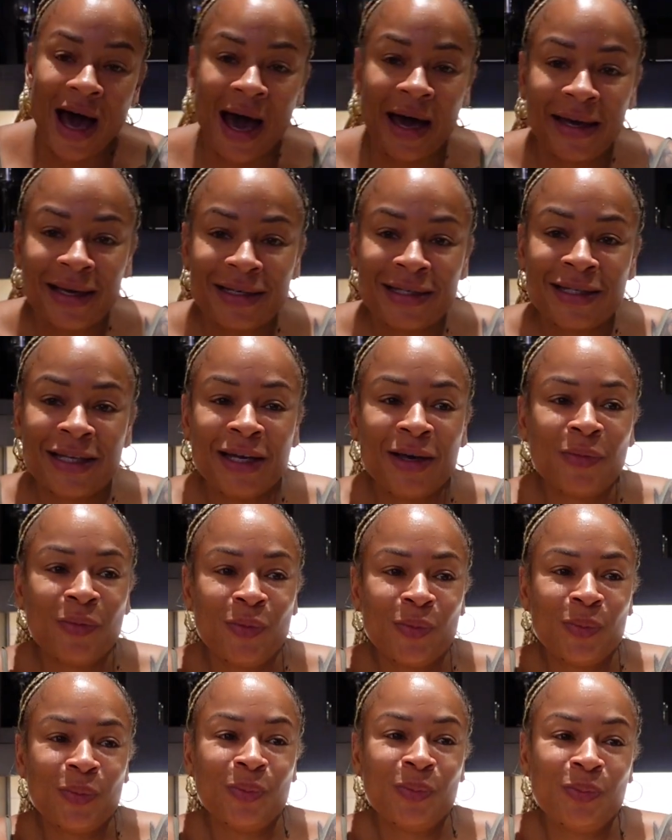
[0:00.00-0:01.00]
I guess like
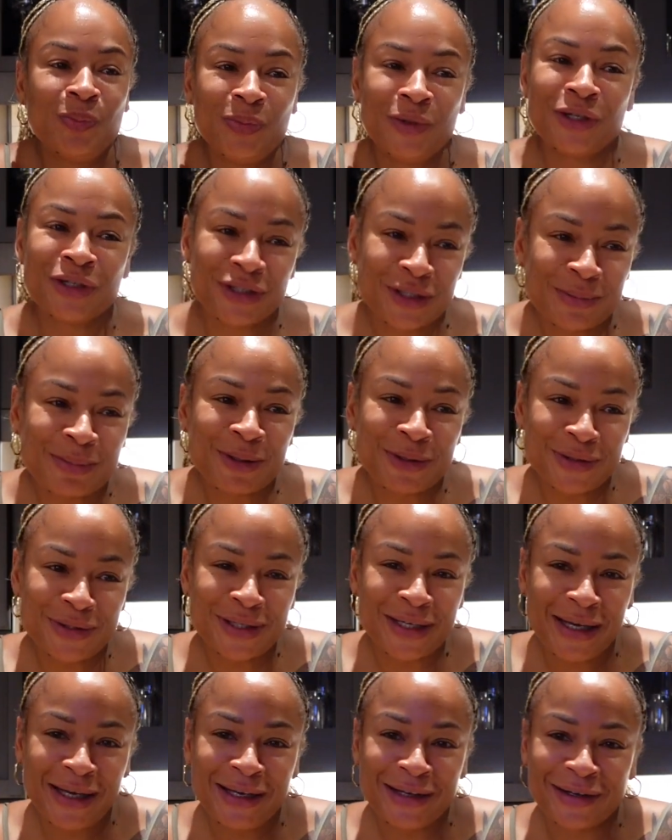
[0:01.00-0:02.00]
you're supposed to
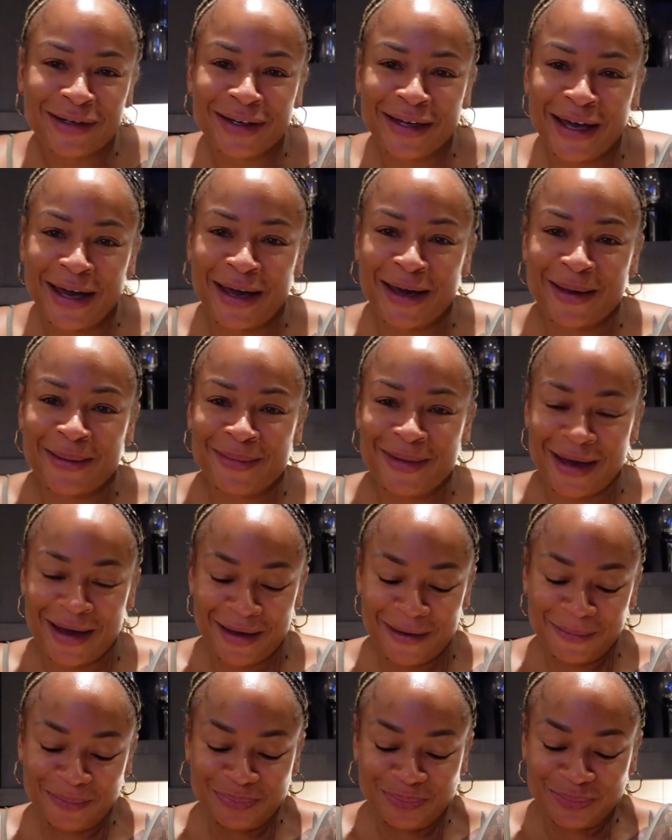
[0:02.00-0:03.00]
eat on cam,
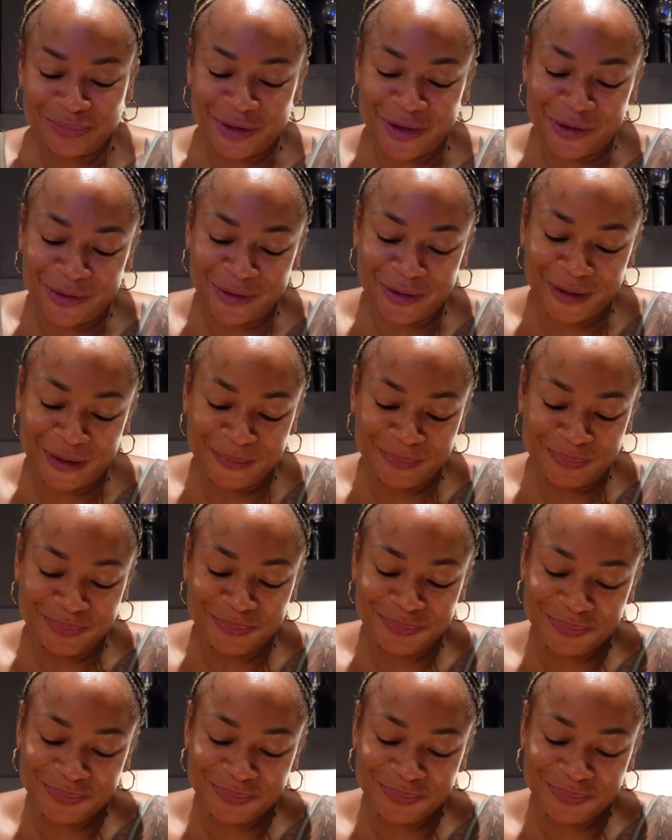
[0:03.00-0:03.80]
yeah? Hold on.